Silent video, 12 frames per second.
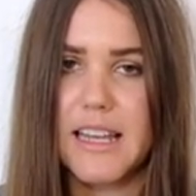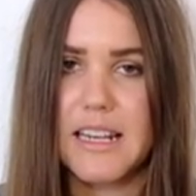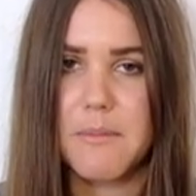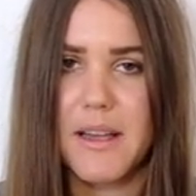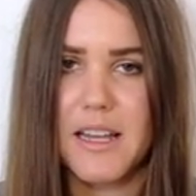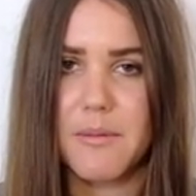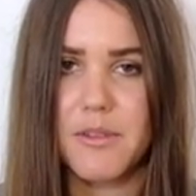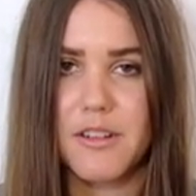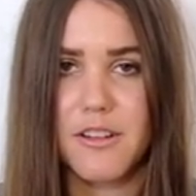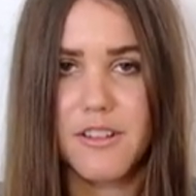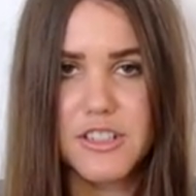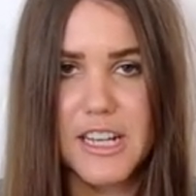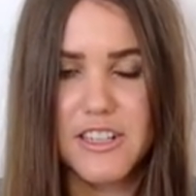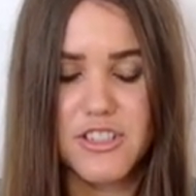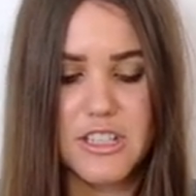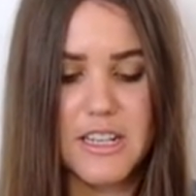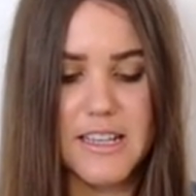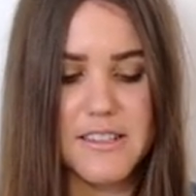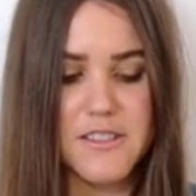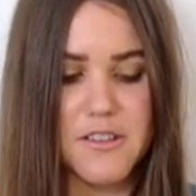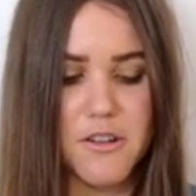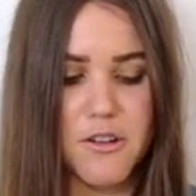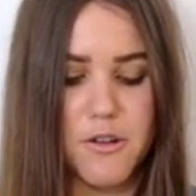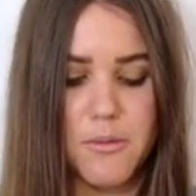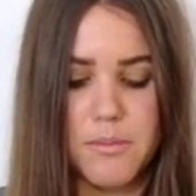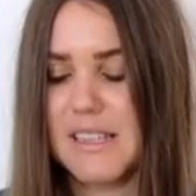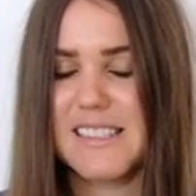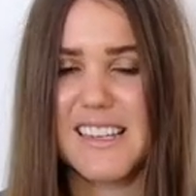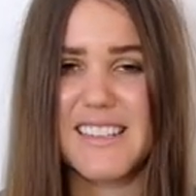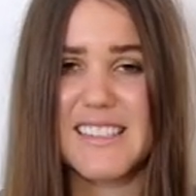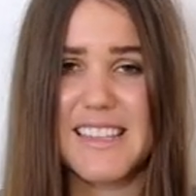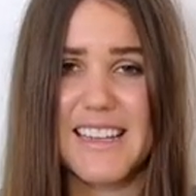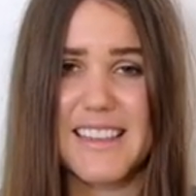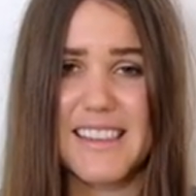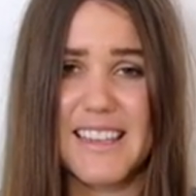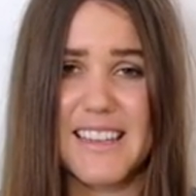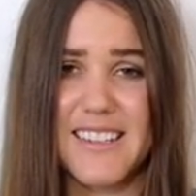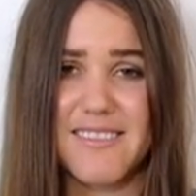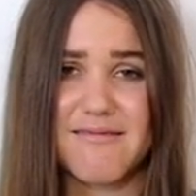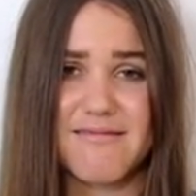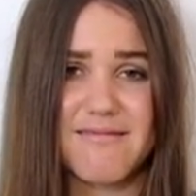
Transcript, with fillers: any makeup on and got changed today so please understand that